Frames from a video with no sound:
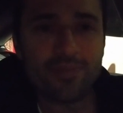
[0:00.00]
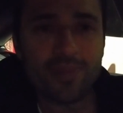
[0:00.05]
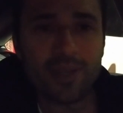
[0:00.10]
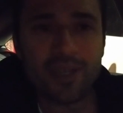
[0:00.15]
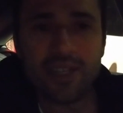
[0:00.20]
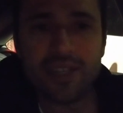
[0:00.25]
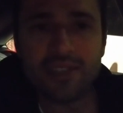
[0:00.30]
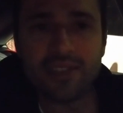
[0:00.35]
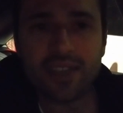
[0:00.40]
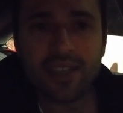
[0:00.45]

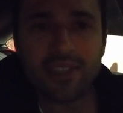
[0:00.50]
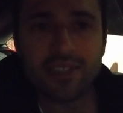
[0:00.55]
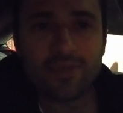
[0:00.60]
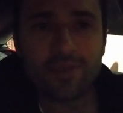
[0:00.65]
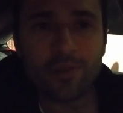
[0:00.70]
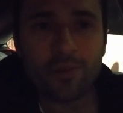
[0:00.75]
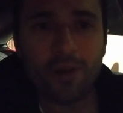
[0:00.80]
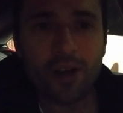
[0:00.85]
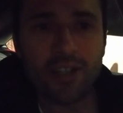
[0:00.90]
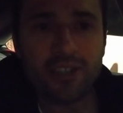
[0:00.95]
But thanks
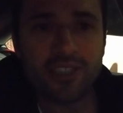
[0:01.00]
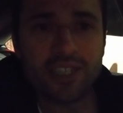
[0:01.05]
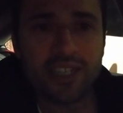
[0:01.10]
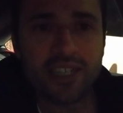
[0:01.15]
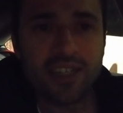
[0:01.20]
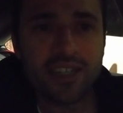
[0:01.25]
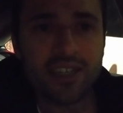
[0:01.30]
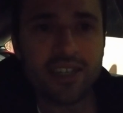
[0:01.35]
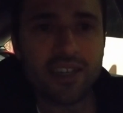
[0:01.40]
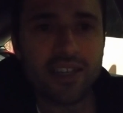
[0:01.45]
for
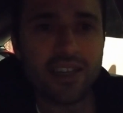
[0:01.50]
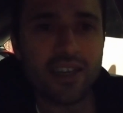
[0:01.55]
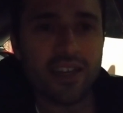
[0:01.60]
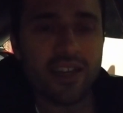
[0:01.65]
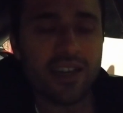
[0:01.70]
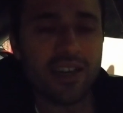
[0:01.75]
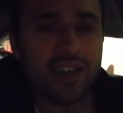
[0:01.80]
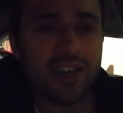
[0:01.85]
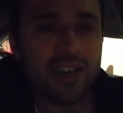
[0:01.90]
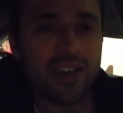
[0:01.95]
watching.
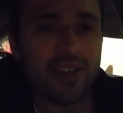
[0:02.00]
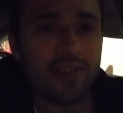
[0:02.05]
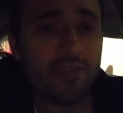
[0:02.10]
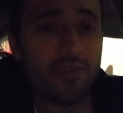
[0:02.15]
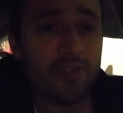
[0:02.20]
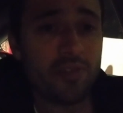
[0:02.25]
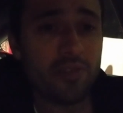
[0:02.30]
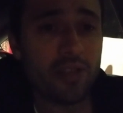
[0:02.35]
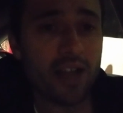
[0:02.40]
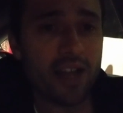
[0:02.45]

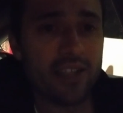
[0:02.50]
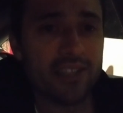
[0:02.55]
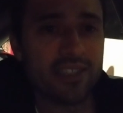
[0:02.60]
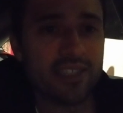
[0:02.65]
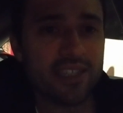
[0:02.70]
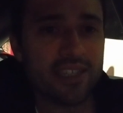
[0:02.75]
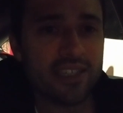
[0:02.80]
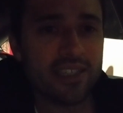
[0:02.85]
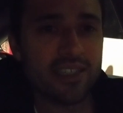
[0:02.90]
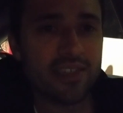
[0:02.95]
If you
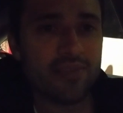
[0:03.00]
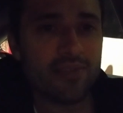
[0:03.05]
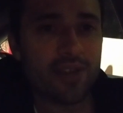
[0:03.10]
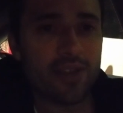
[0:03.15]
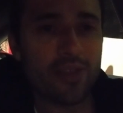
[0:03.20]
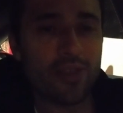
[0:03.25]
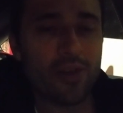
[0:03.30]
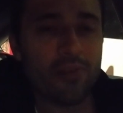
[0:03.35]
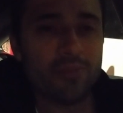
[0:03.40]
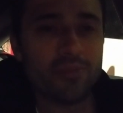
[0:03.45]
liked it, give it
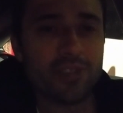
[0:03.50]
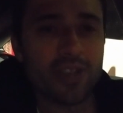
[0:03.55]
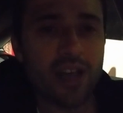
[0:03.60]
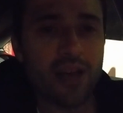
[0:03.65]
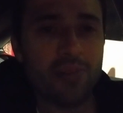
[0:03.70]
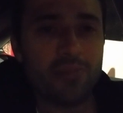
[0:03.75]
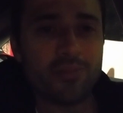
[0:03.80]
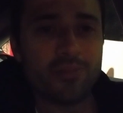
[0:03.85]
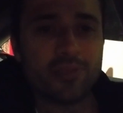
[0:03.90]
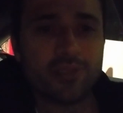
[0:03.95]
a thumbs
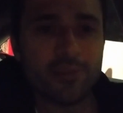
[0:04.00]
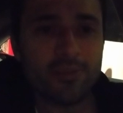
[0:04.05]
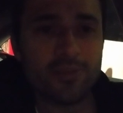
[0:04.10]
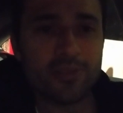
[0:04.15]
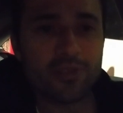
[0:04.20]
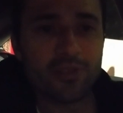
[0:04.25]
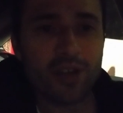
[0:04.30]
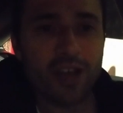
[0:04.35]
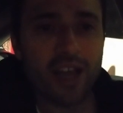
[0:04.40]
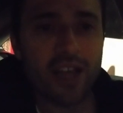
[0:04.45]
up,
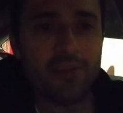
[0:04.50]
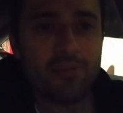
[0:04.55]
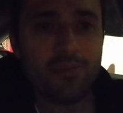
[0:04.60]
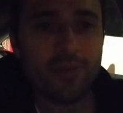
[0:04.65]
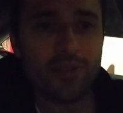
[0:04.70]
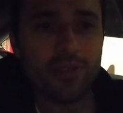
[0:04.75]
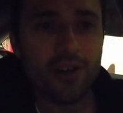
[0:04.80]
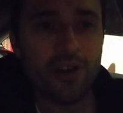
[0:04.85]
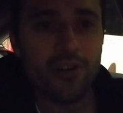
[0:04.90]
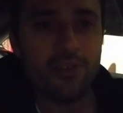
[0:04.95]
subscribe
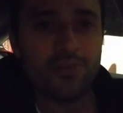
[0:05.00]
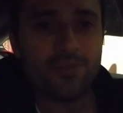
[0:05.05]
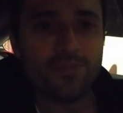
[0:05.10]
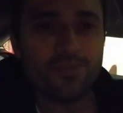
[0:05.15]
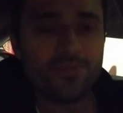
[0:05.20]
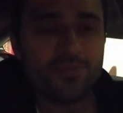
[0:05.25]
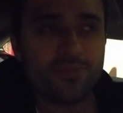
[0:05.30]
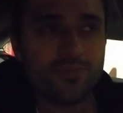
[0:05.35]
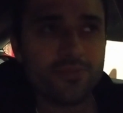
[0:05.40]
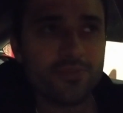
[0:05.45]
below.
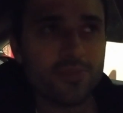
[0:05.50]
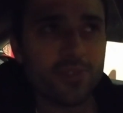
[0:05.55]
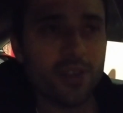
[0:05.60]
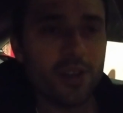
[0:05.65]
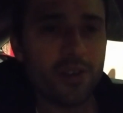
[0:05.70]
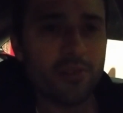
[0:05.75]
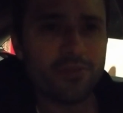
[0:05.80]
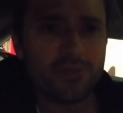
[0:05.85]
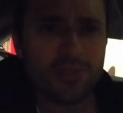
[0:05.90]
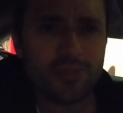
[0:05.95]

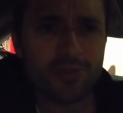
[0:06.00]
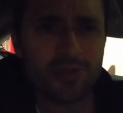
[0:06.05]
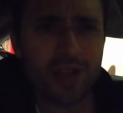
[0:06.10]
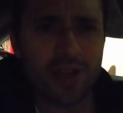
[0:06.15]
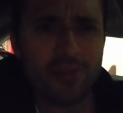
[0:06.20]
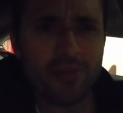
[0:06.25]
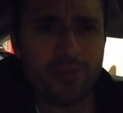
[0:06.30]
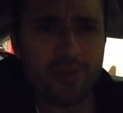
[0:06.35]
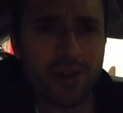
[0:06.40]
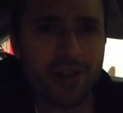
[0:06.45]
No,
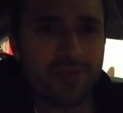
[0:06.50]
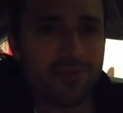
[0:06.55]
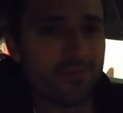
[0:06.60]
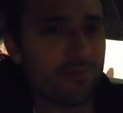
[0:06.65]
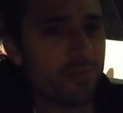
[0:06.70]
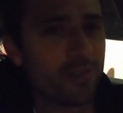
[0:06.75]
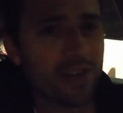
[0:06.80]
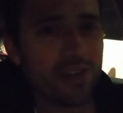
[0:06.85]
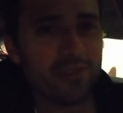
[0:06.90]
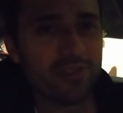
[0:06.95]
subscribe above,
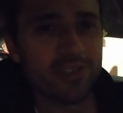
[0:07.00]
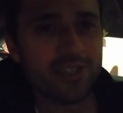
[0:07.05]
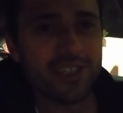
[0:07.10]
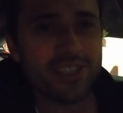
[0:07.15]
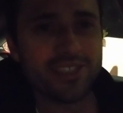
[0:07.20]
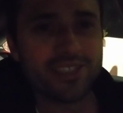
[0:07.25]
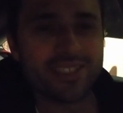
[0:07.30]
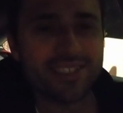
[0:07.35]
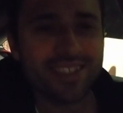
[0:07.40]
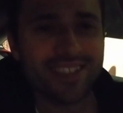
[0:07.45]
wherever it
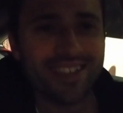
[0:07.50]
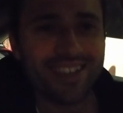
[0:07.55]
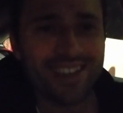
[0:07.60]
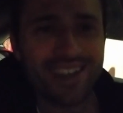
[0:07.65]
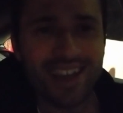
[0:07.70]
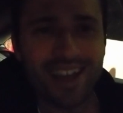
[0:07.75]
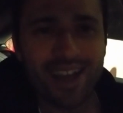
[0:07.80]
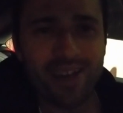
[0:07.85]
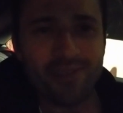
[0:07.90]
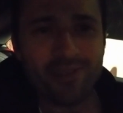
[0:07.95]
is.
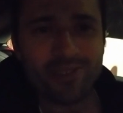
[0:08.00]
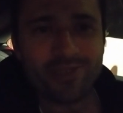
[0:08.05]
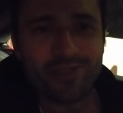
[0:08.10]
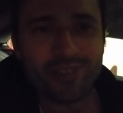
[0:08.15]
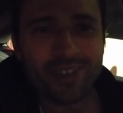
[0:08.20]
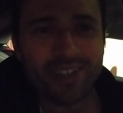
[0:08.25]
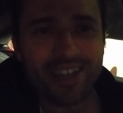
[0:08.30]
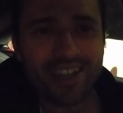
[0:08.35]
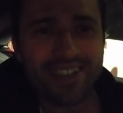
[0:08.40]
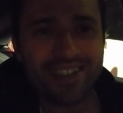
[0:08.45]
I always
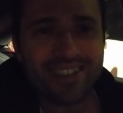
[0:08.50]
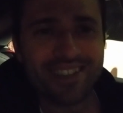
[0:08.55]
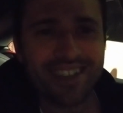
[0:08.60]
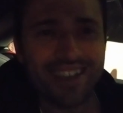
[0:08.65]
forget.